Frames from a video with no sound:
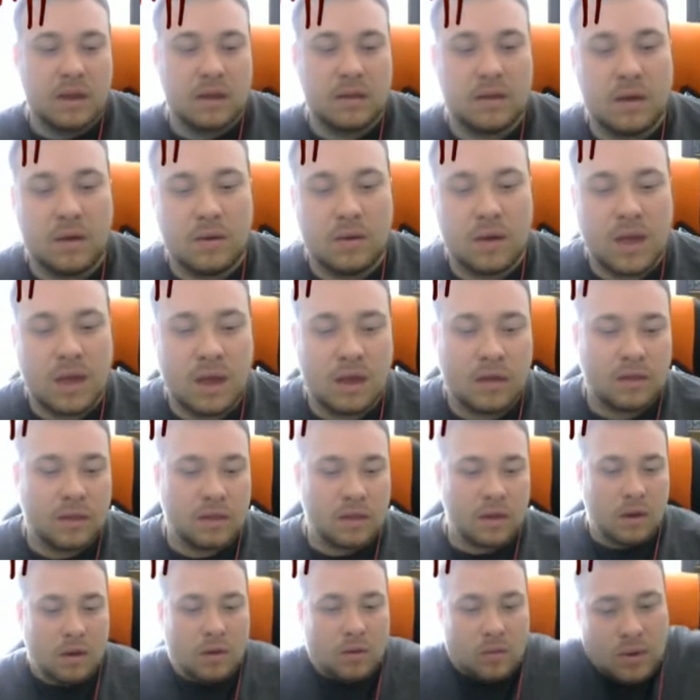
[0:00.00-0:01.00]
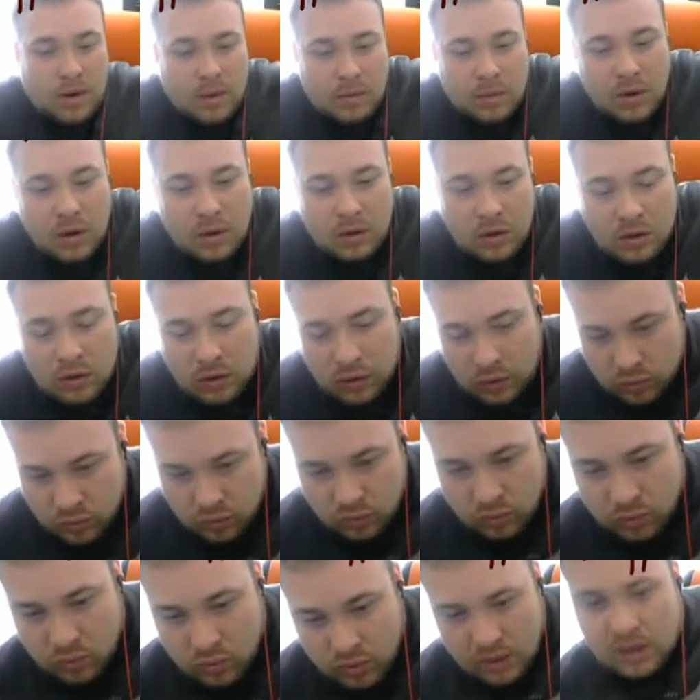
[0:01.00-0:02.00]
minutes. Okay, so what I'm gonna
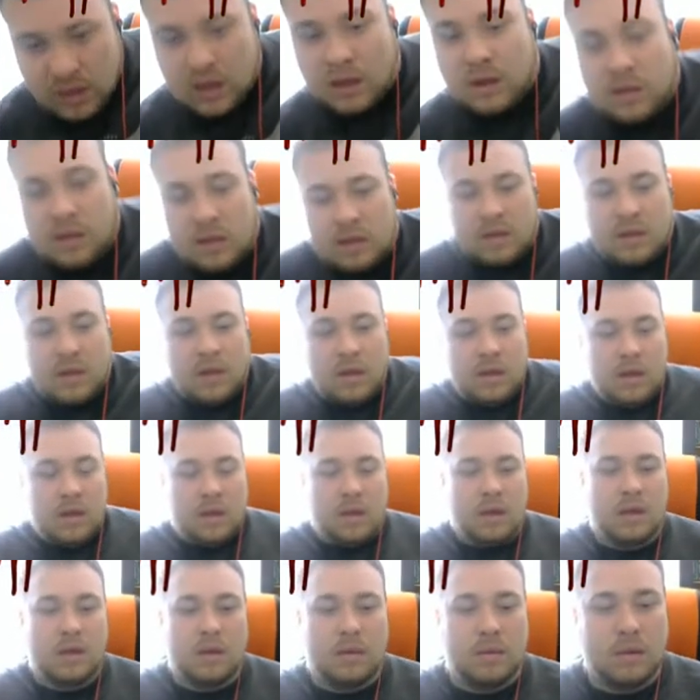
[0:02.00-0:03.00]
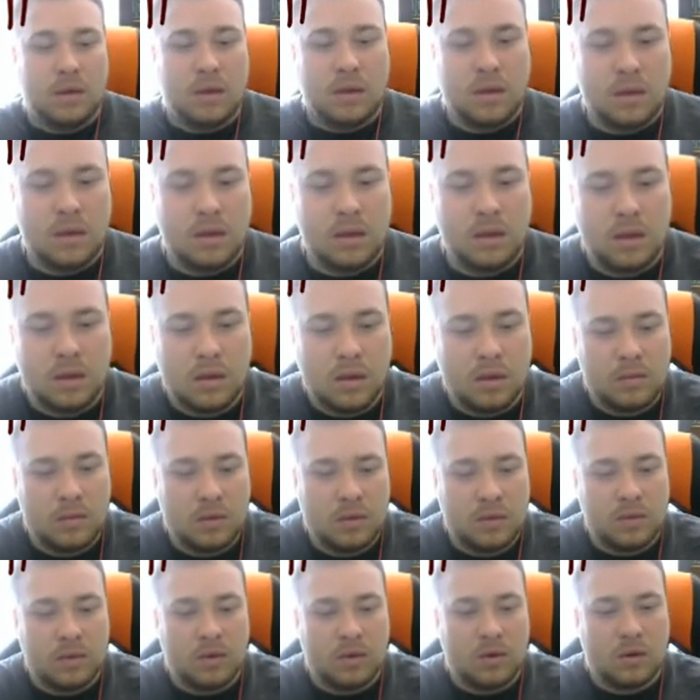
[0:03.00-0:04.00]
do is... I
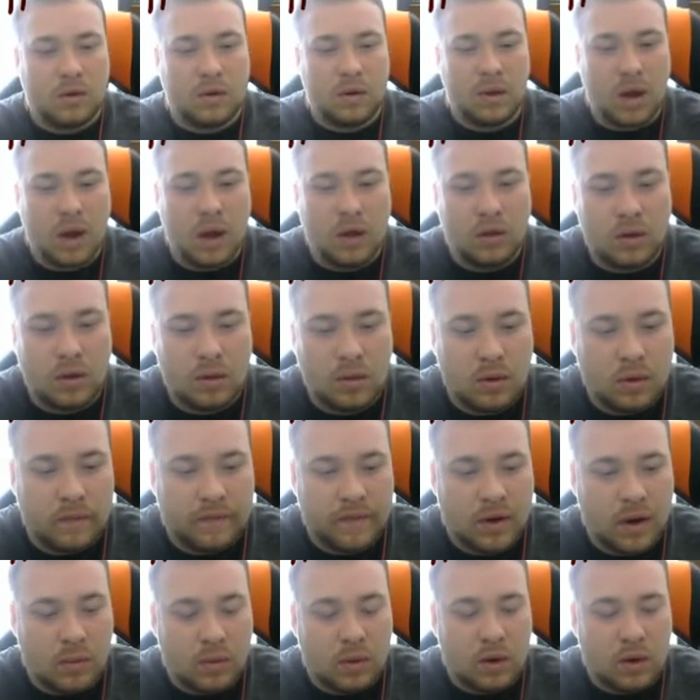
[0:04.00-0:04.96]
must be joking. I don't know